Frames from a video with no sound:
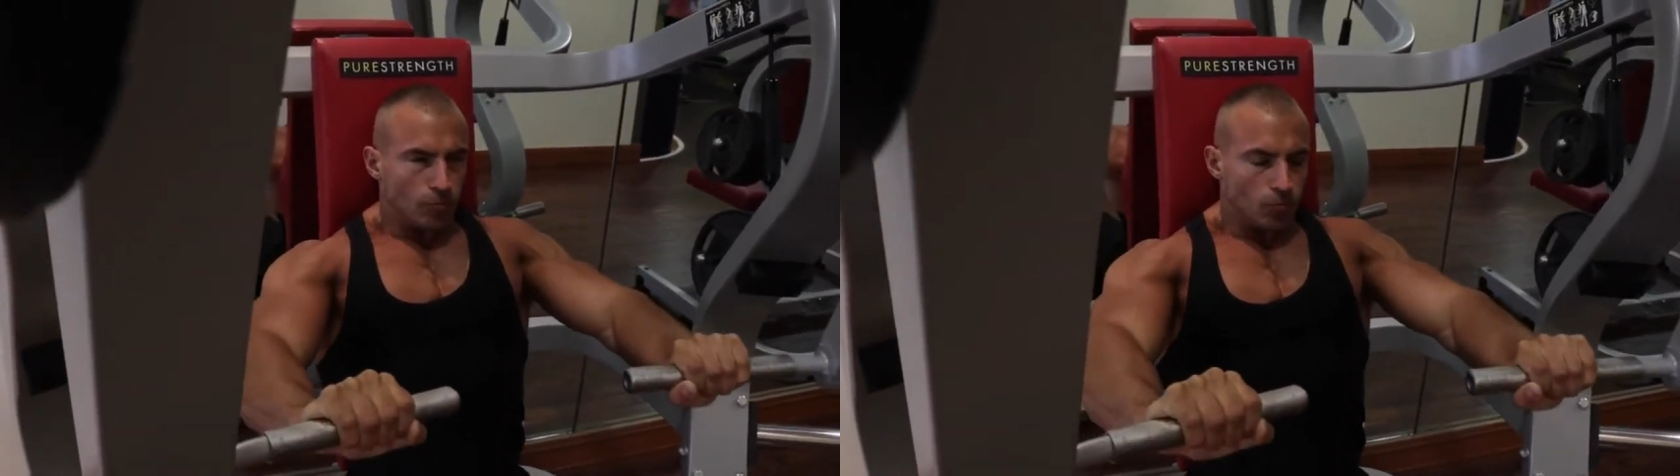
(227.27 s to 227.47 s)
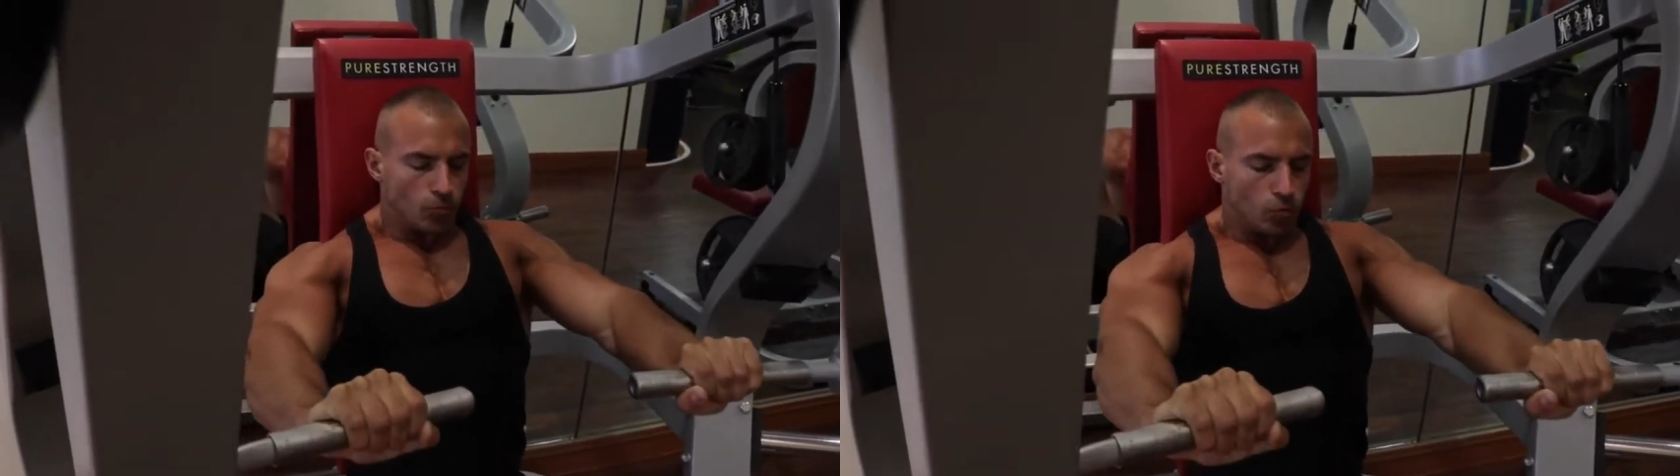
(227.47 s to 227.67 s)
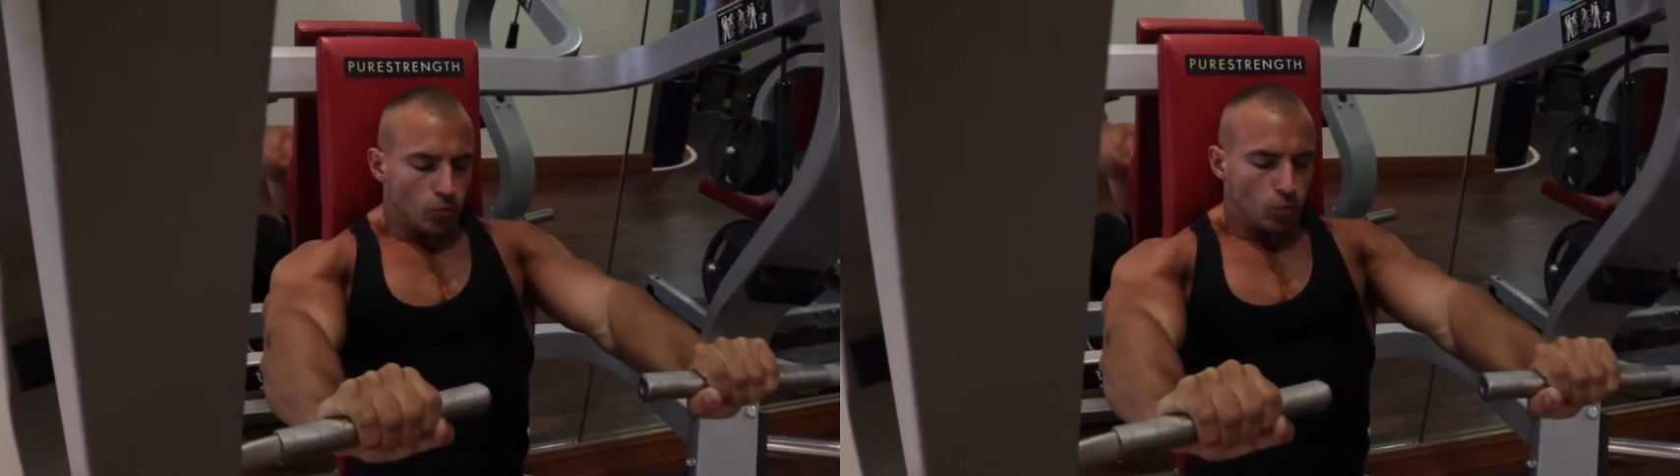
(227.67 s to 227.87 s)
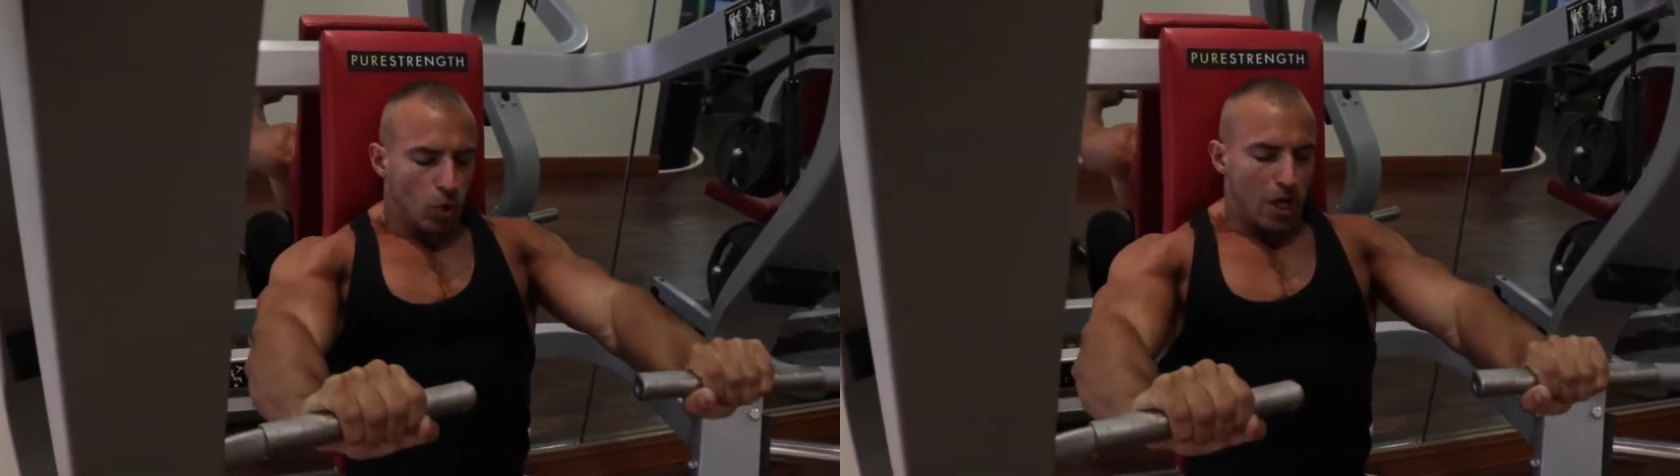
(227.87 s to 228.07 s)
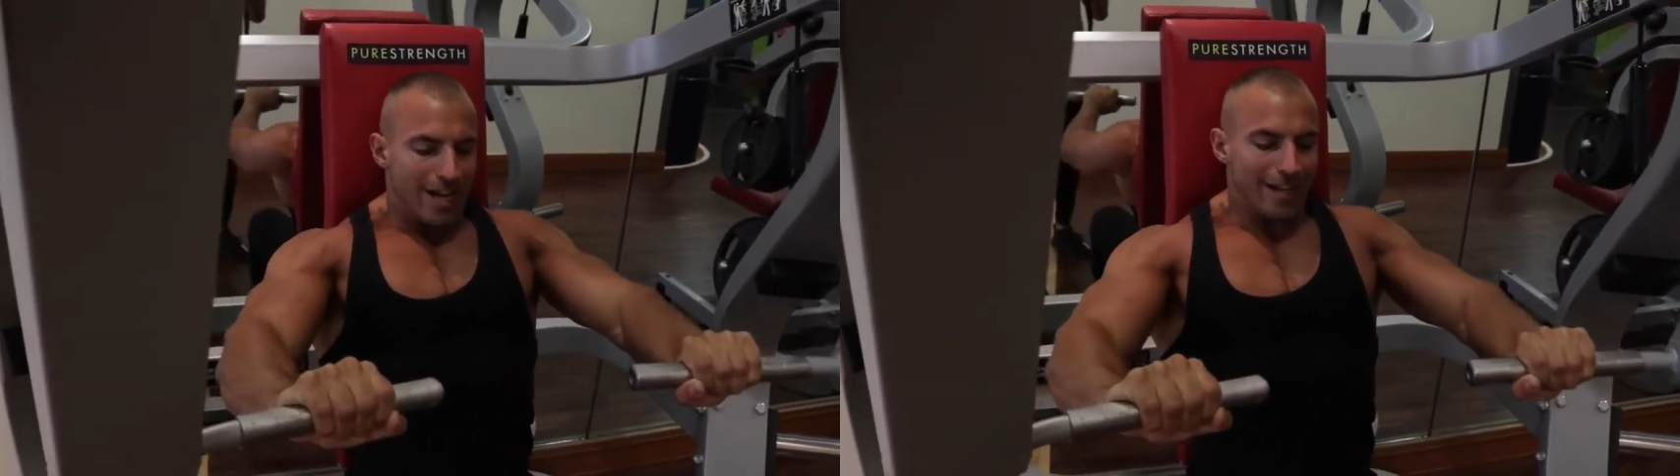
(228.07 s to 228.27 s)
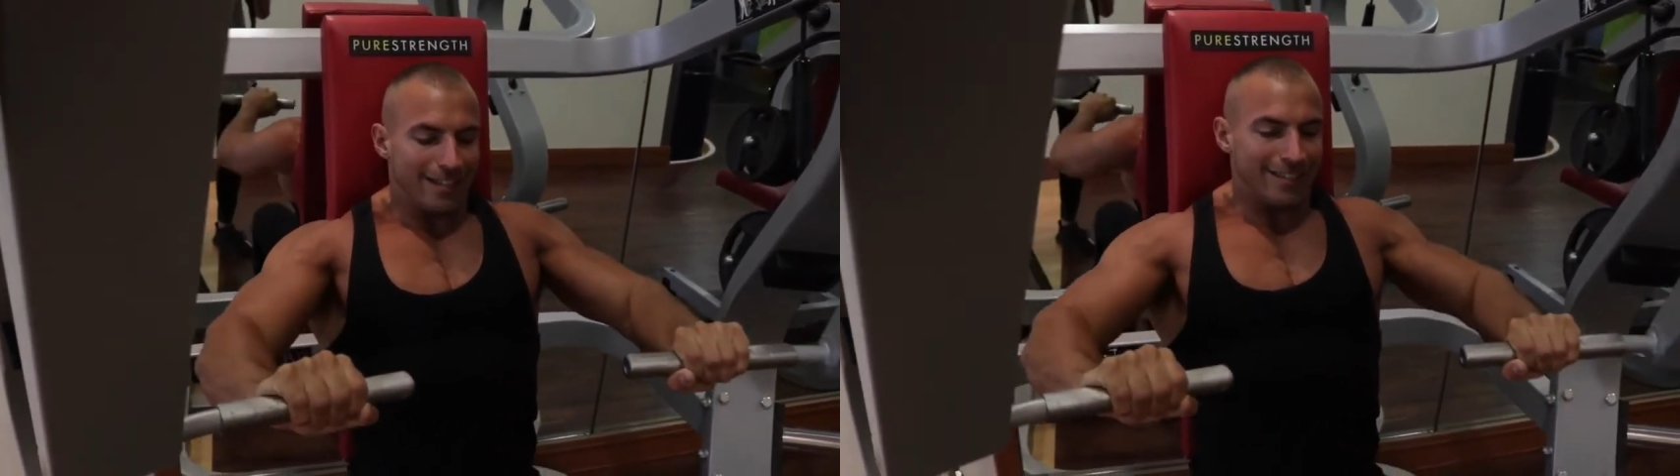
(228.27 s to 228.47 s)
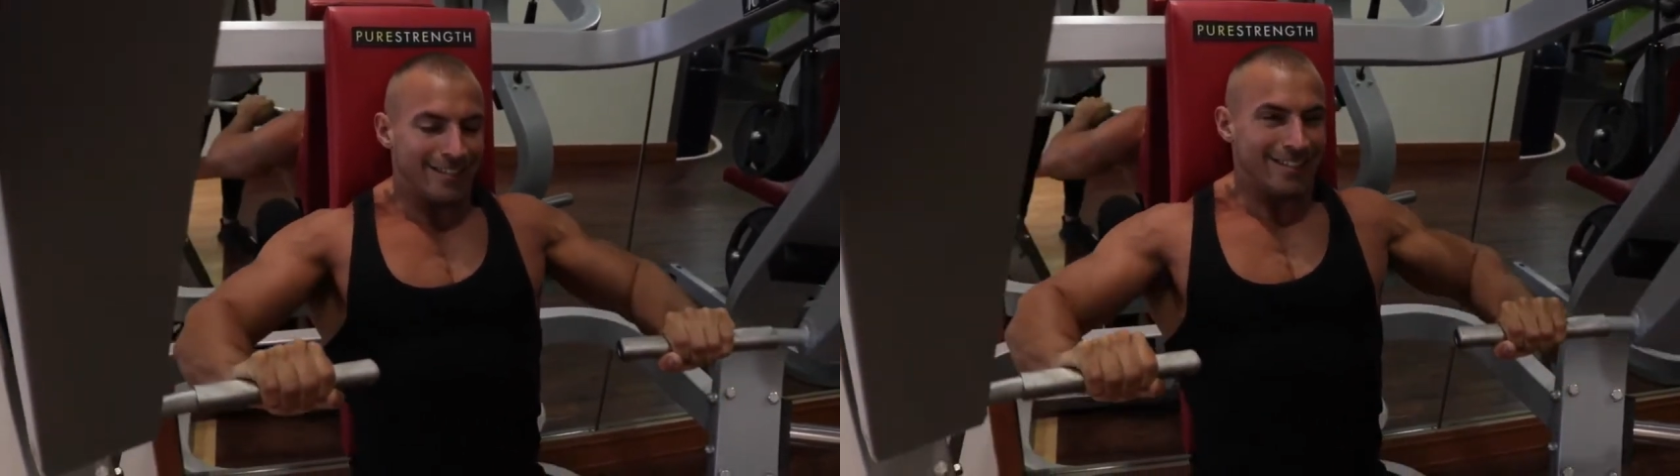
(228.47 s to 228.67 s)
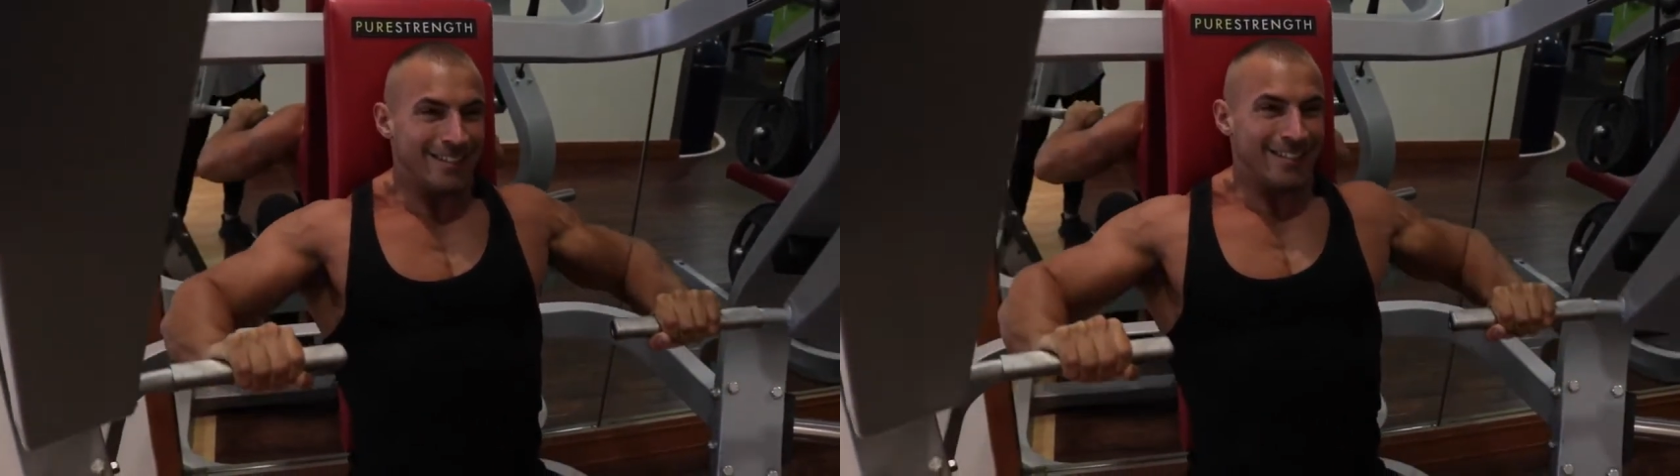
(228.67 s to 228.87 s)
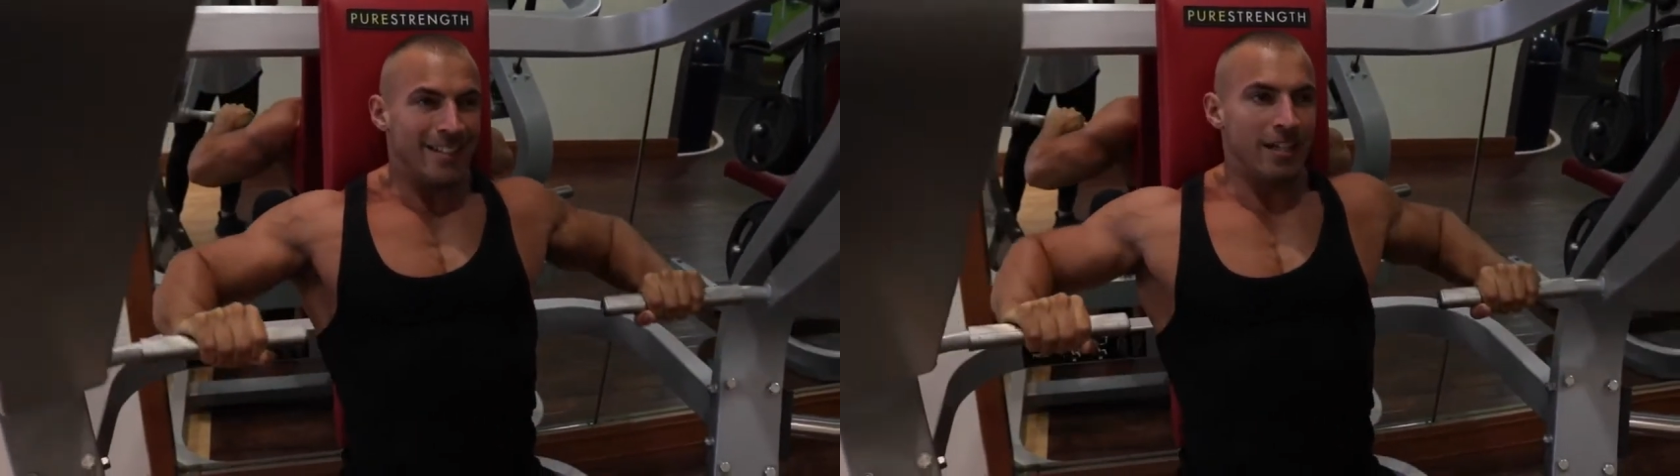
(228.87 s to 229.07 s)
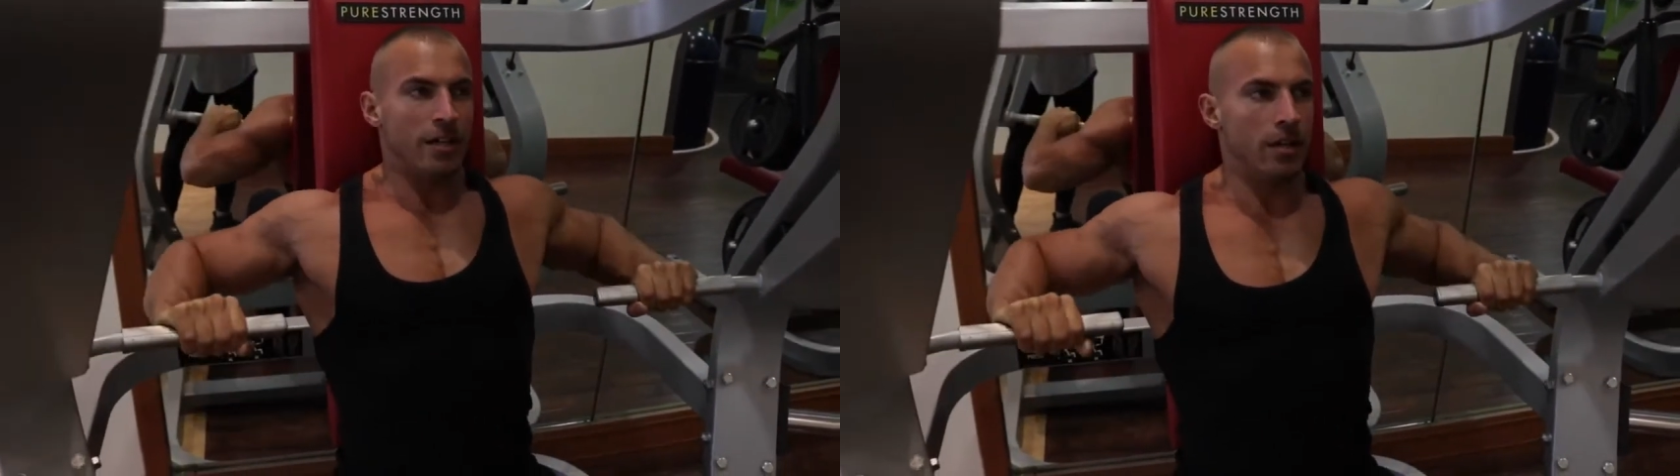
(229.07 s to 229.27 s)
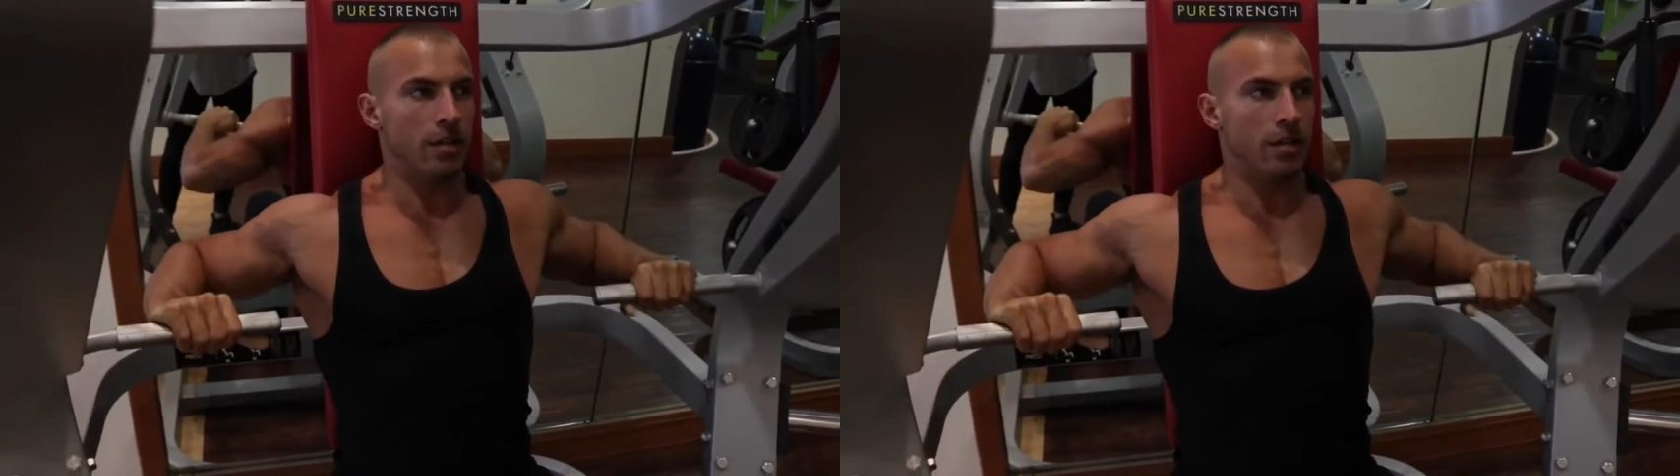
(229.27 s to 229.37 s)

really squeeze the contractions as hard as I